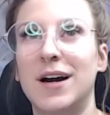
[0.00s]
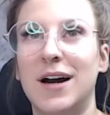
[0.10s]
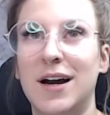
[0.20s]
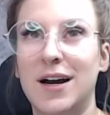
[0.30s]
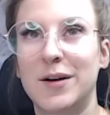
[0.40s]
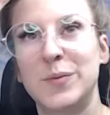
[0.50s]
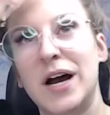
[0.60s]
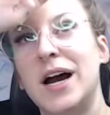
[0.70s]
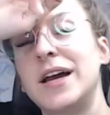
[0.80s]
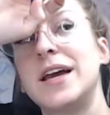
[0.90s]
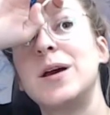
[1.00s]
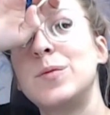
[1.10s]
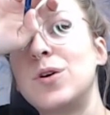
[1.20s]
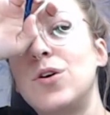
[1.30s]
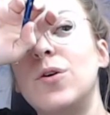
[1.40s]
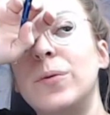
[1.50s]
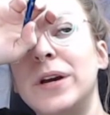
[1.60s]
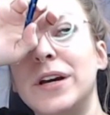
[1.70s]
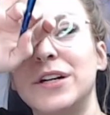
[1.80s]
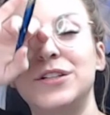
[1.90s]
Um, I am
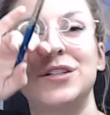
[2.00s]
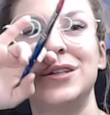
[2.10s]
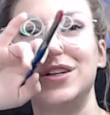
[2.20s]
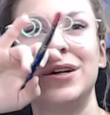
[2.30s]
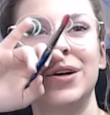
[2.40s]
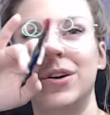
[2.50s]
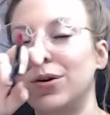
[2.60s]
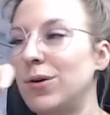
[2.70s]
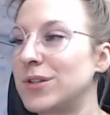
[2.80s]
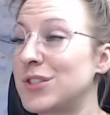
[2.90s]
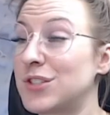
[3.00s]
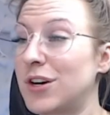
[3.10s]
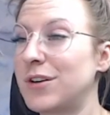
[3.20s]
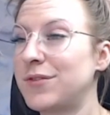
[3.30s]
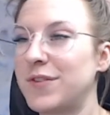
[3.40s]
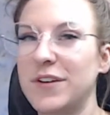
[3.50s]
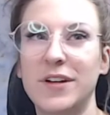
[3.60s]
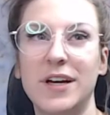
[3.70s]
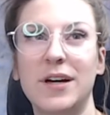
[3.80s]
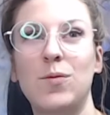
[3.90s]
going to start
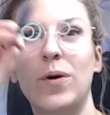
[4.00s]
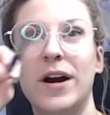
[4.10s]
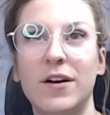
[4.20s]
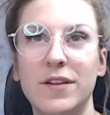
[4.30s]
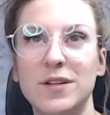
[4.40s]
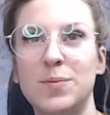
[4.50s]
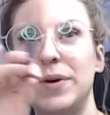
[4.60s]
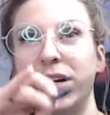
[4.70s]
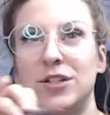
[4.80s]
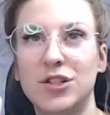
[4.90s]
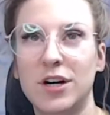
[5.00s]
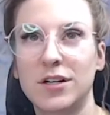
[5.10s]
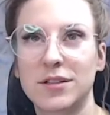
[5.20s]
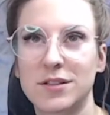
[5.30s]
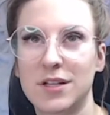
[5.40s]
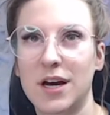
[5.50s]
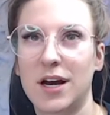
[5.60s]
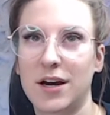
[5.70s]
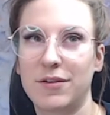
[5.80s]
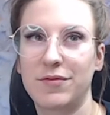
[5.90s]
filling in where these big chunks
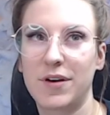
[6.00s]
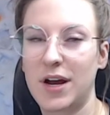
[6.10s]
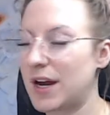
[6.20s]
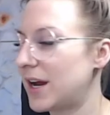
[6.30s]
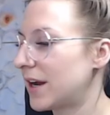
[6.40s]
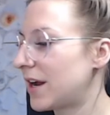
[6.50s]
of uh,